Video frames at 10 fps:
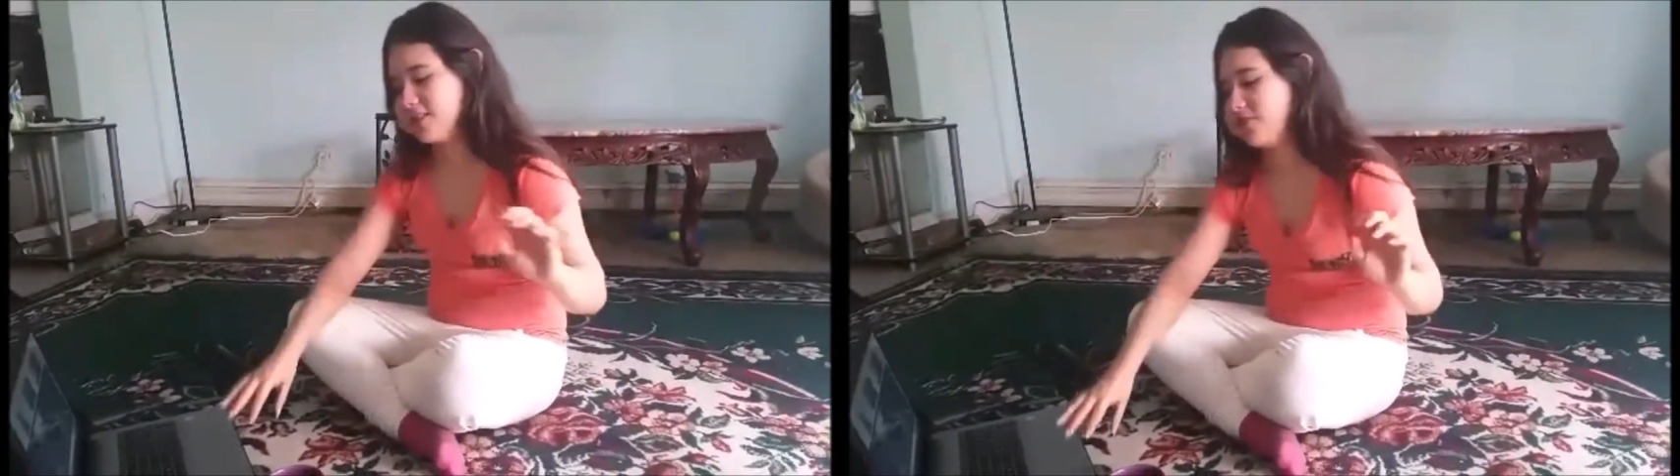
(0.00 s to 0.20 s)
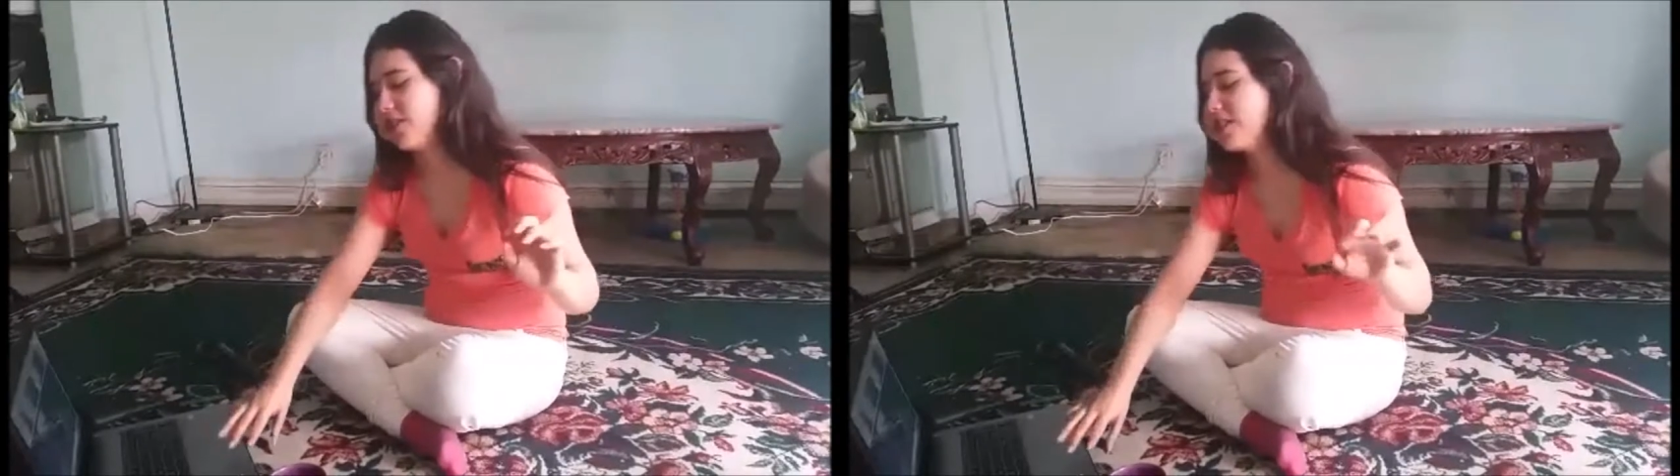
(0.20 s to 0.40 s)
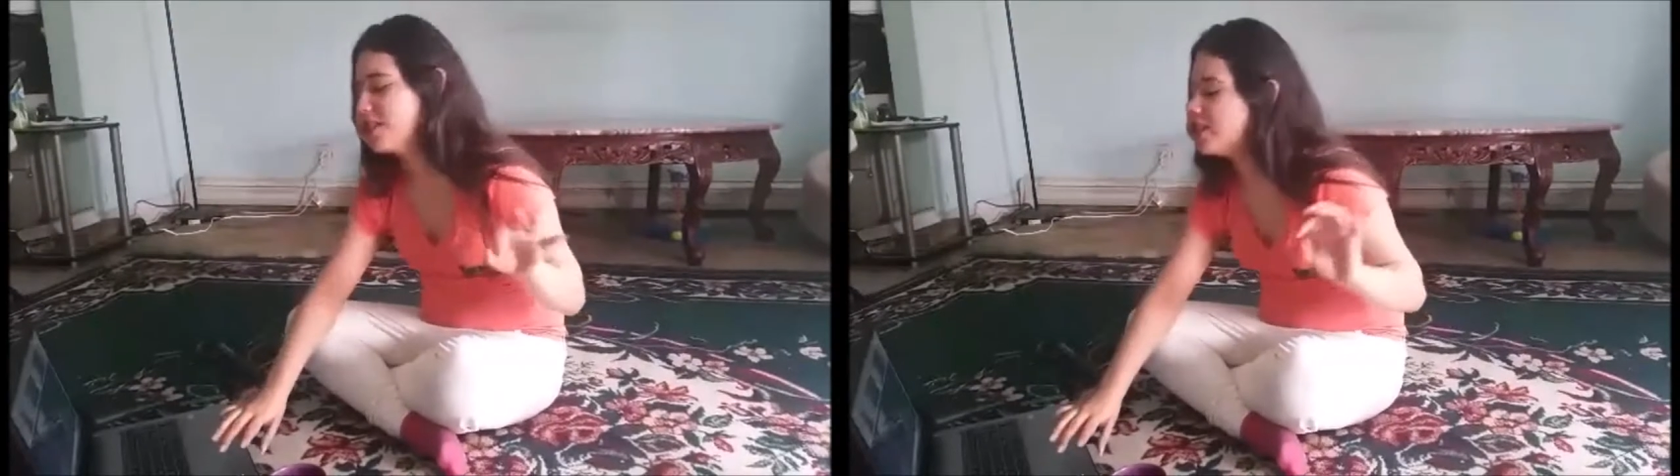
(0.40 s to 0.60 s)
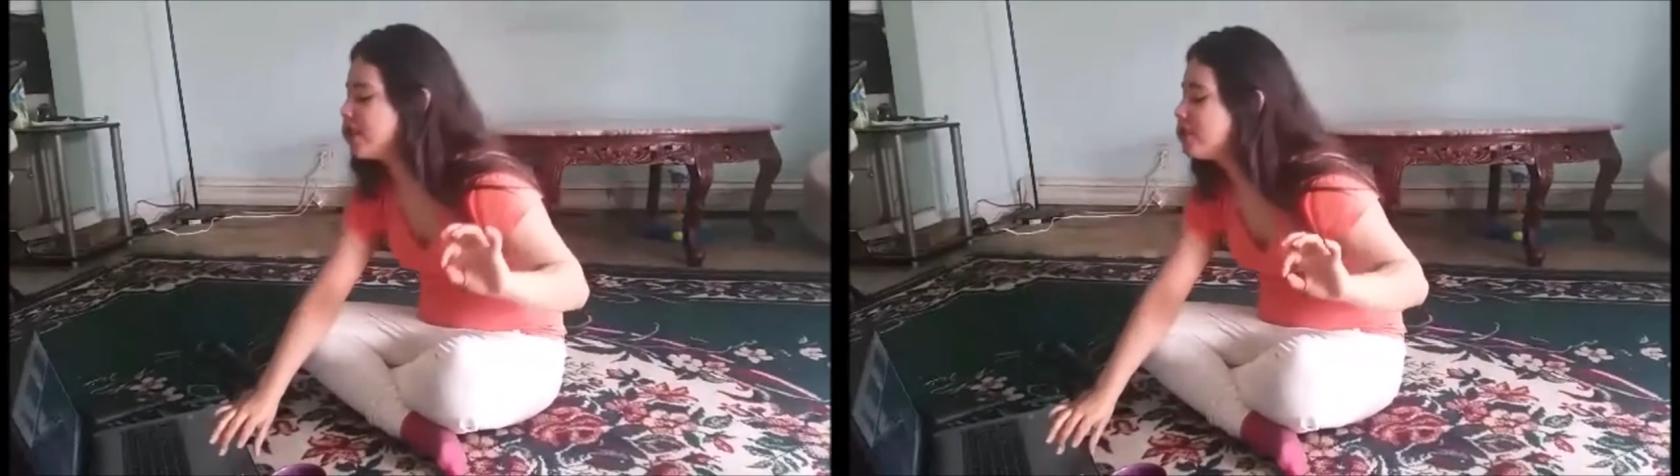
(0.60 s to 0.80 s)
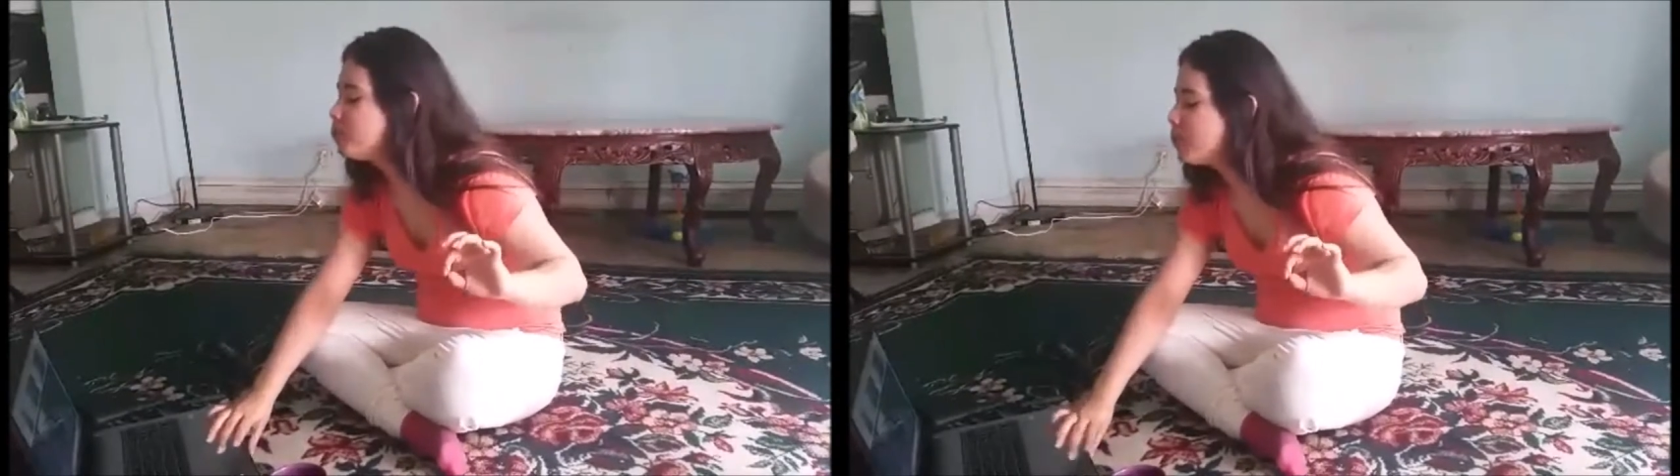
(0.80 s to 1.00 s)
different
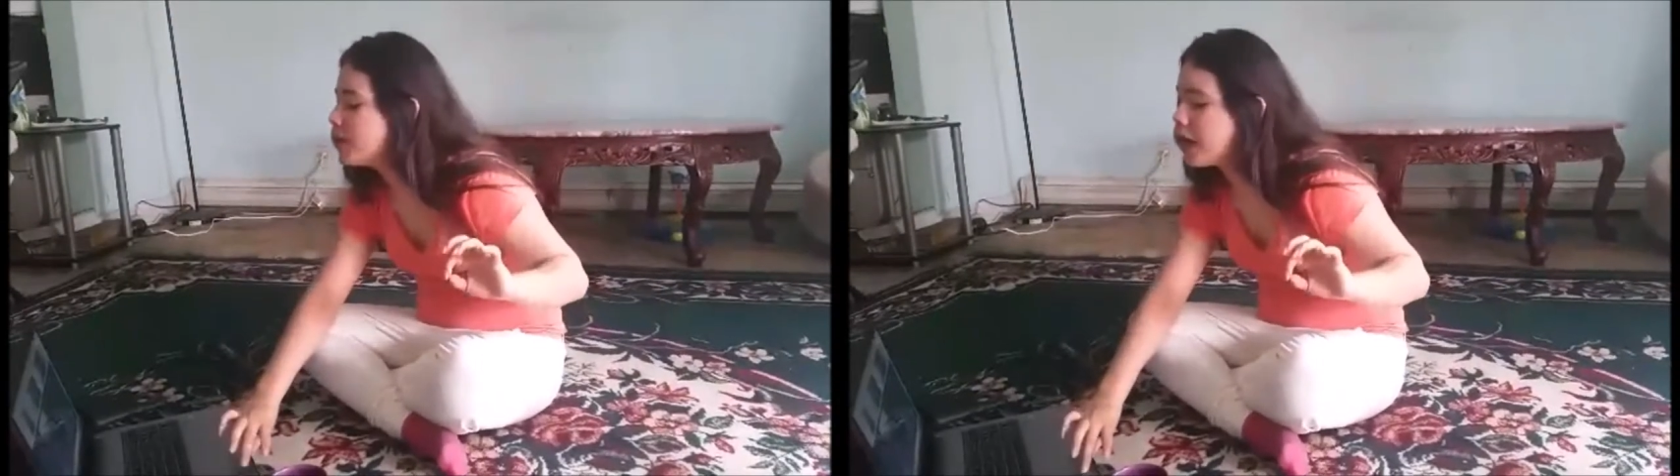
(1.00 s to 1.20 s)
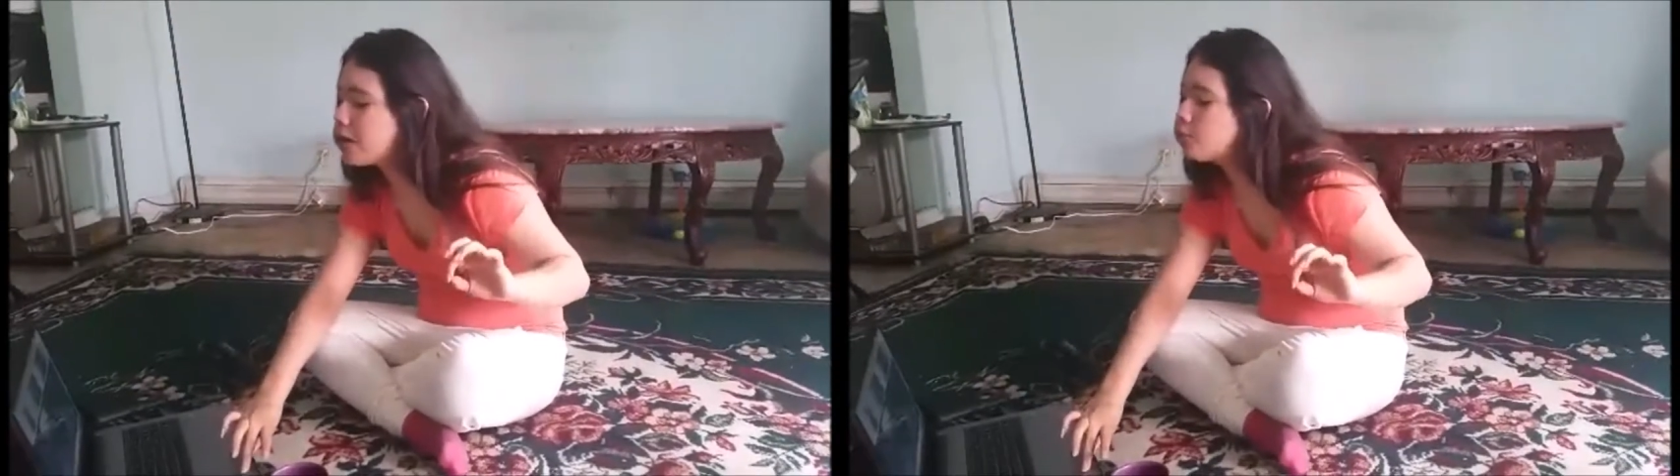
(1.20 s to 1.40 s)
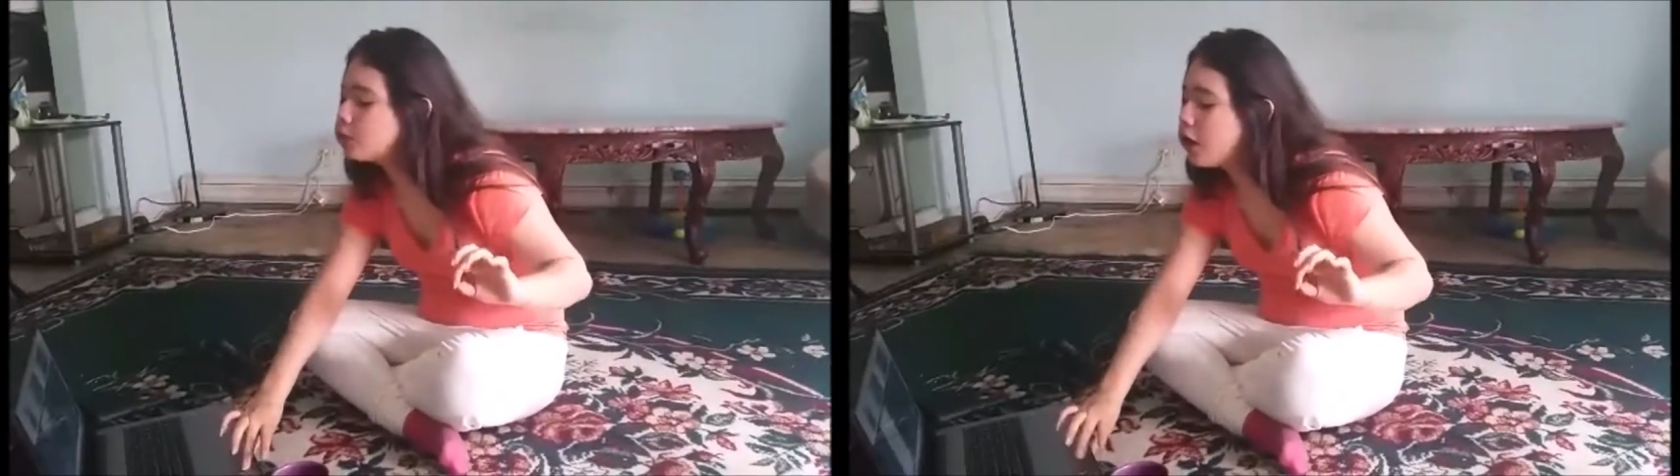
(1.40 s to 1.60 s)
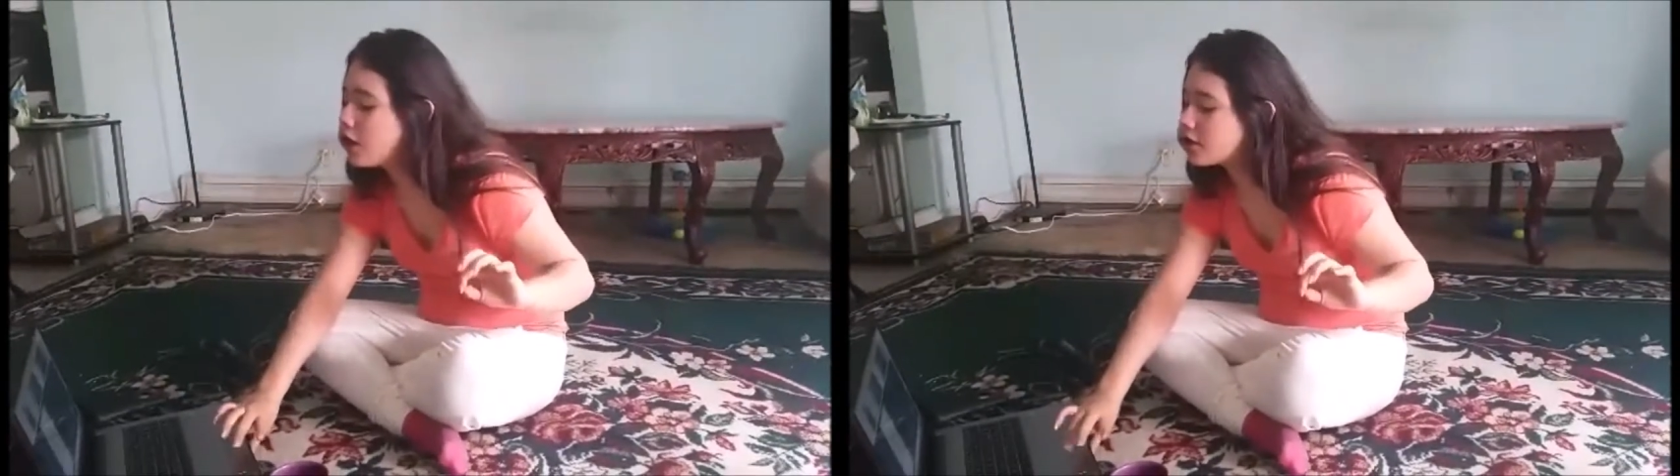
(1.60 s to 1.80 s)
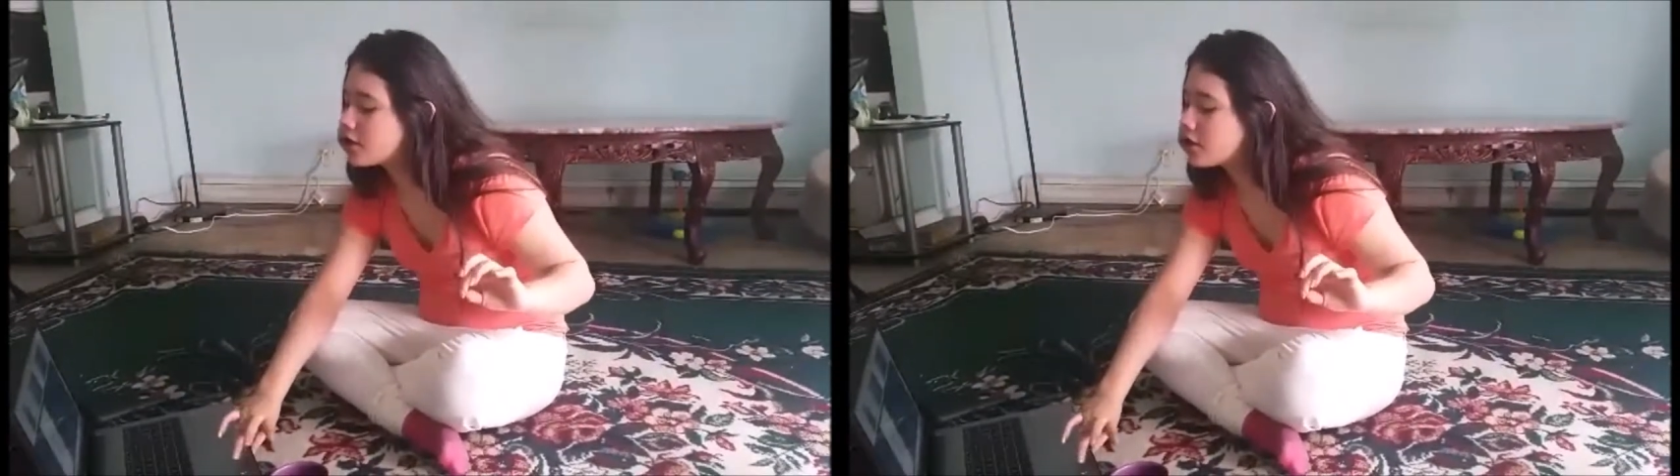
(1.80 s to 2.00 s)
doesn't mean I'm lost.